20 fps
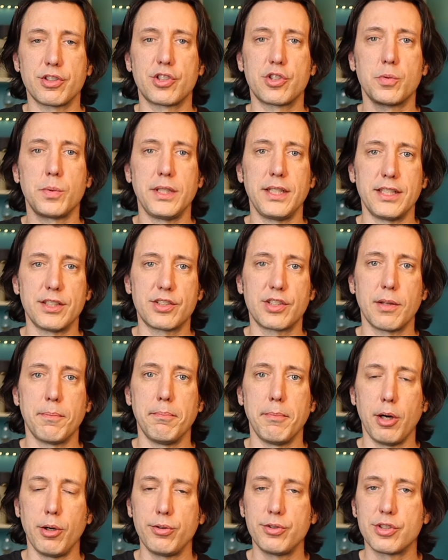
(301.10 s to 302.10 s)
the sweetness the
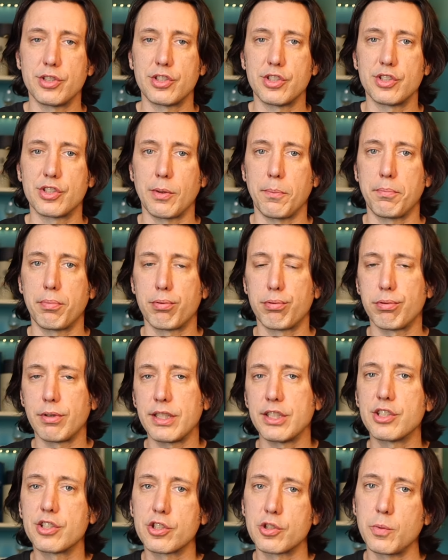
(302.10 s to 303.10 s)
most. This is a
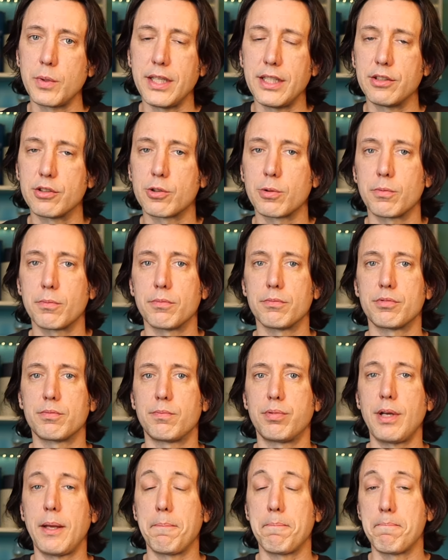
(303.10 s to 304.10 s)
pretty sweet,
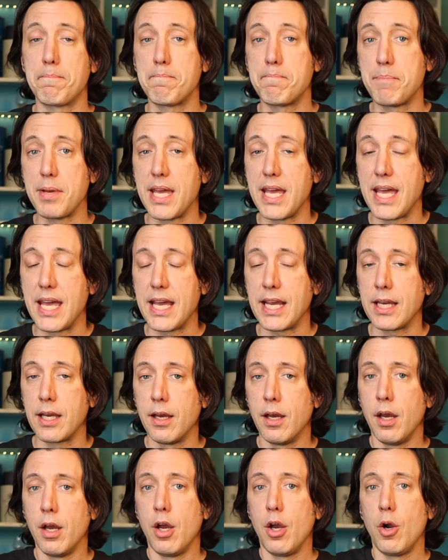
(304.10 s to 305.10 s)
pretty big
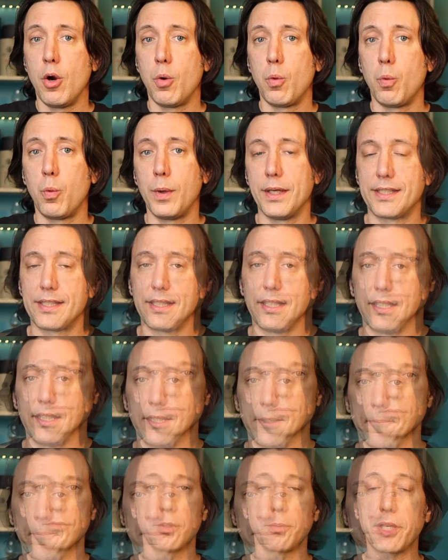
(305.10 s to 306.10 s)

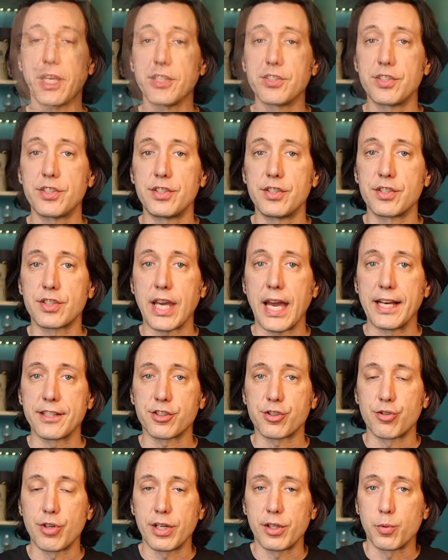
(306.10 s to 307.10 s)
whiskey. So because this is
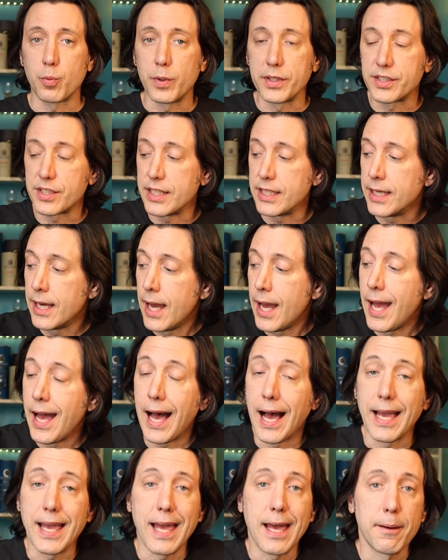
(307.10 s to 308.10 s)
cask strength whiskey,
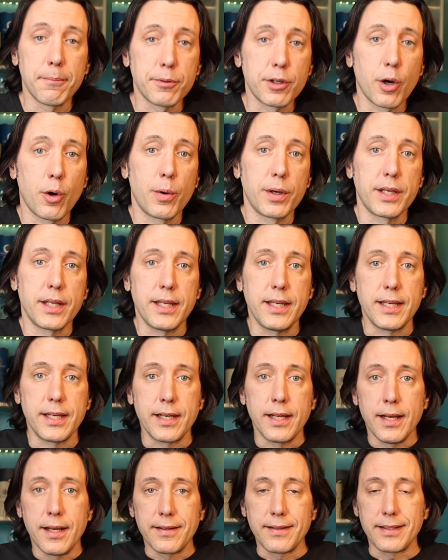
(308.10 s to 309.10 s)
I am going to
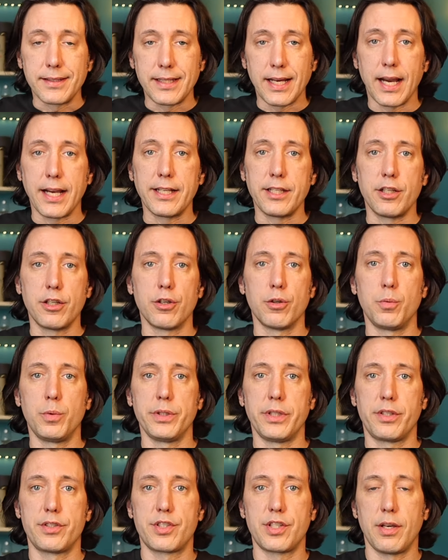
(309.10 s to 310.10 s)
hit the nine year
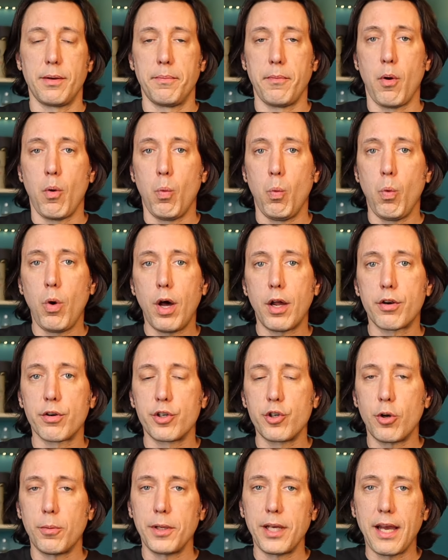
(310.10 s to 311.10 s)
with some
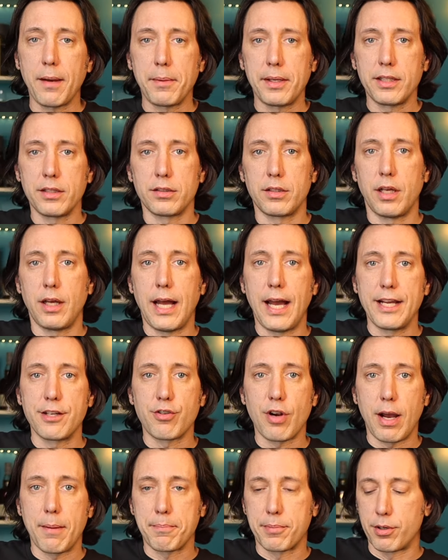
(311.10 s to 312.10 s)
water. Normally I have my little
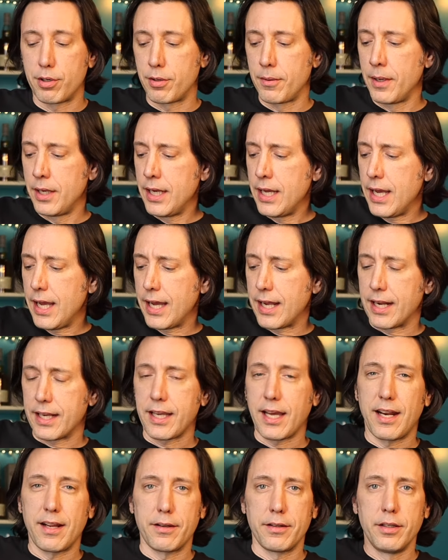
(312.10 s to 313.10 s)
eyedropper and I
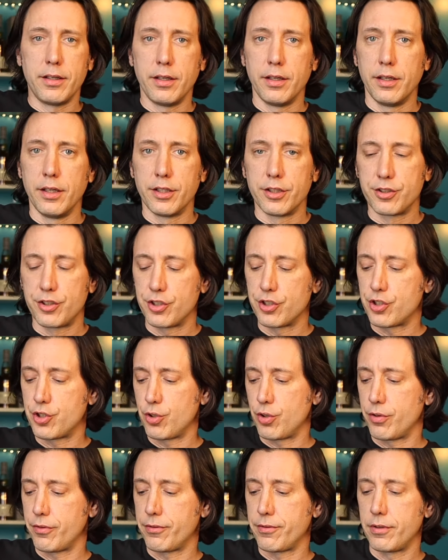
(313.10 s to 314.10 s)
kind of just
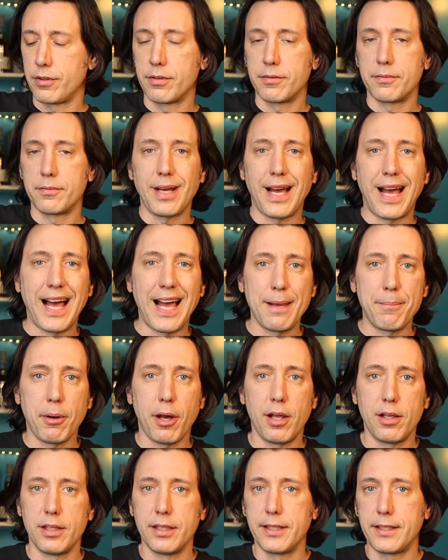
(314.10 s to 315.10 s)
sort of
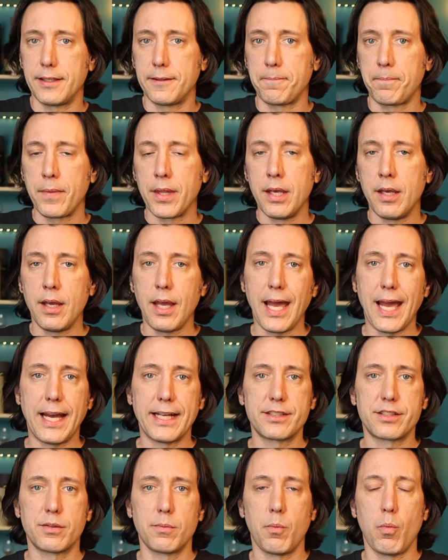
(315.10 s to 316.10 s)
eyeball it and
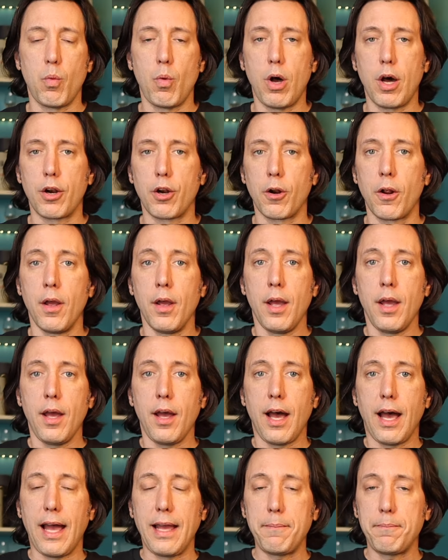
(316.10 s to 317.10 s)
add some water.
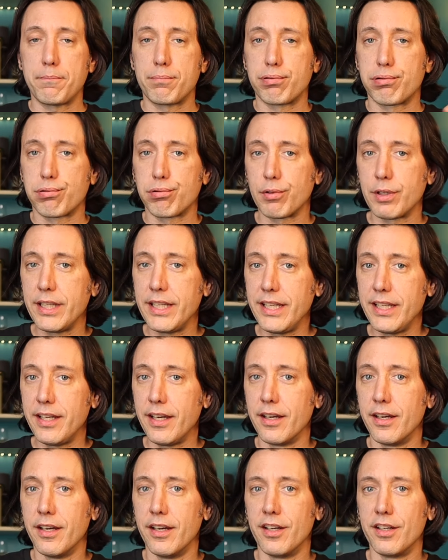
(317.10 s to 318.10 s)
I
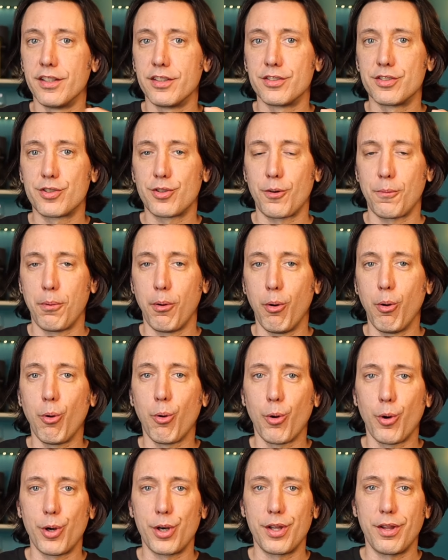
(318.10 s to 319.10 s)
pre sort of
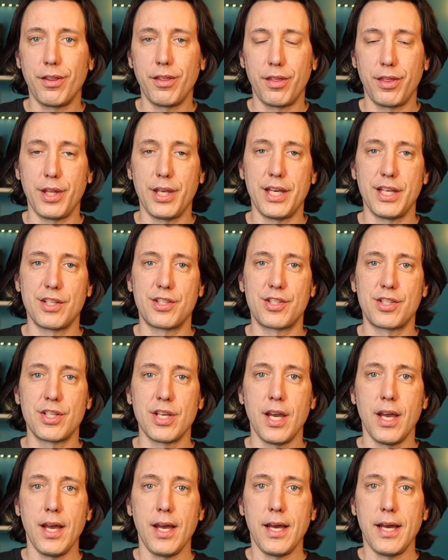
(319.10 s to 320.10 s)
poured this
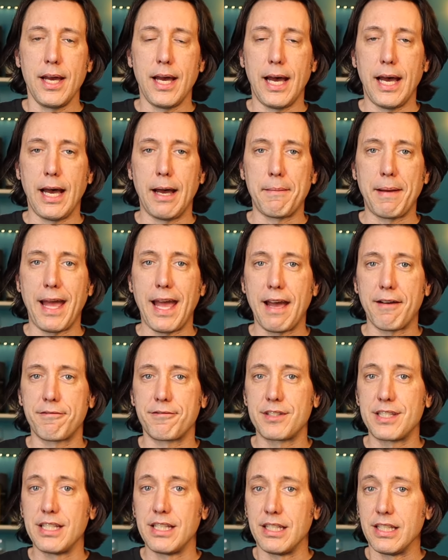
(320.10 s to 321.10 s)
um,
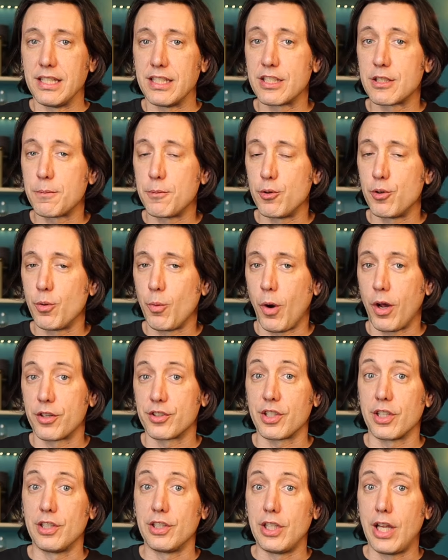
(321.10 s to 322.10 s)
half teaspoon of water.
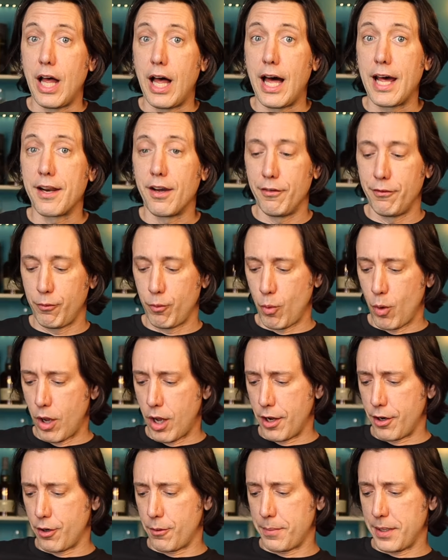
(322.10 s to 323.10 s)
It's a lot of
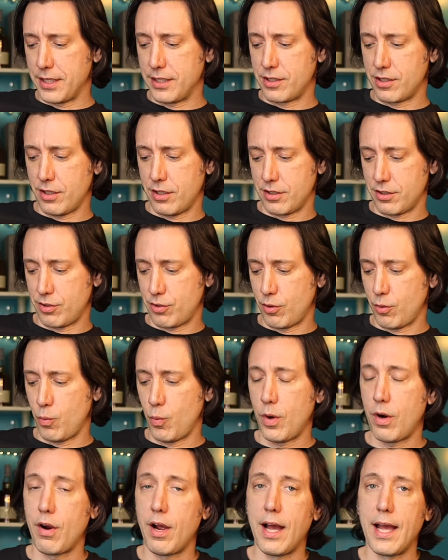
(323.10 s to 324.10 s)
water based on sort of
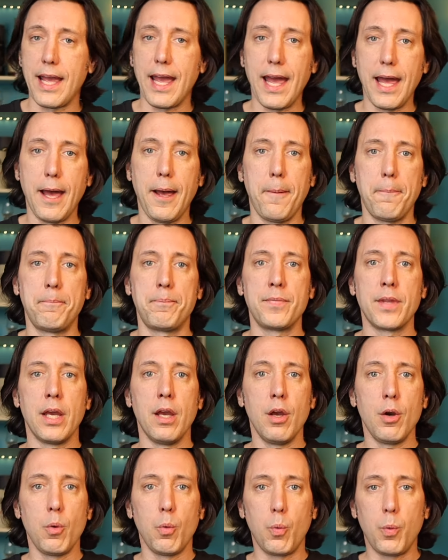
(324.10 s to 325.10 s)
where I am
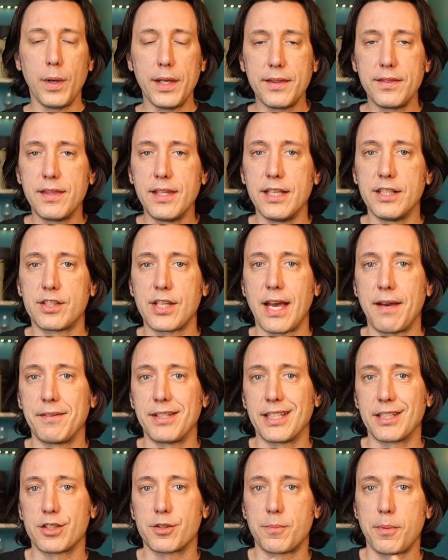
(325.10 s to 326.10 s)
with this,
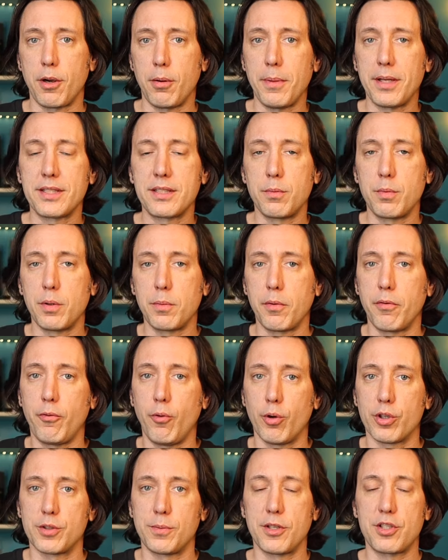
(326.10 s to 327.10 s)
having experimented with
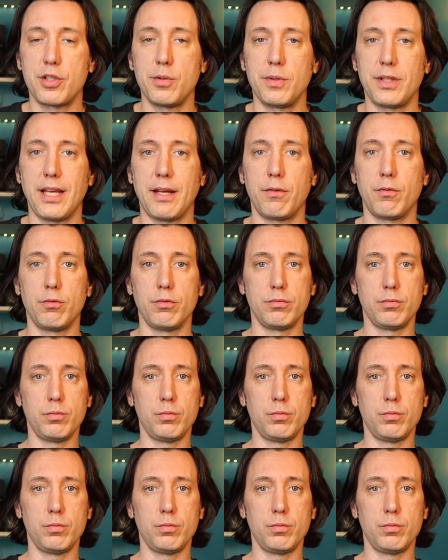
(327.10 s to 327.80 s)
before, especially with that